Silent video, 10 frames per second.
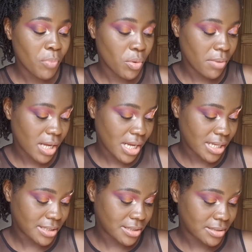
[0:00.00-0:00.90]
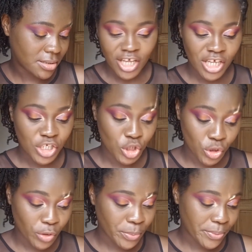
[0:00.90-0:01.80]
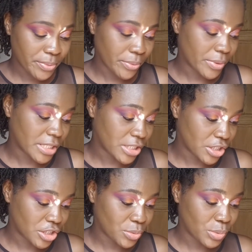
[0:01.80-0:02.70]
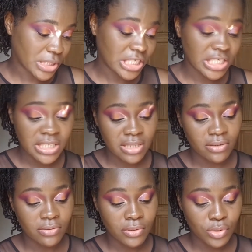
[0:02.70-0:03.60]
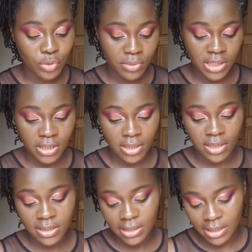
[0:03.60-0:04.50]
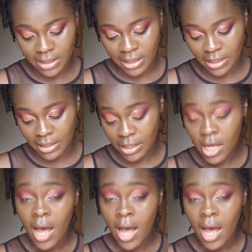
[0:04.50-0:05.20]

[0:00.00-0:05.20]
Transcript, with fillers: mom has a shop where she sells so many things, and I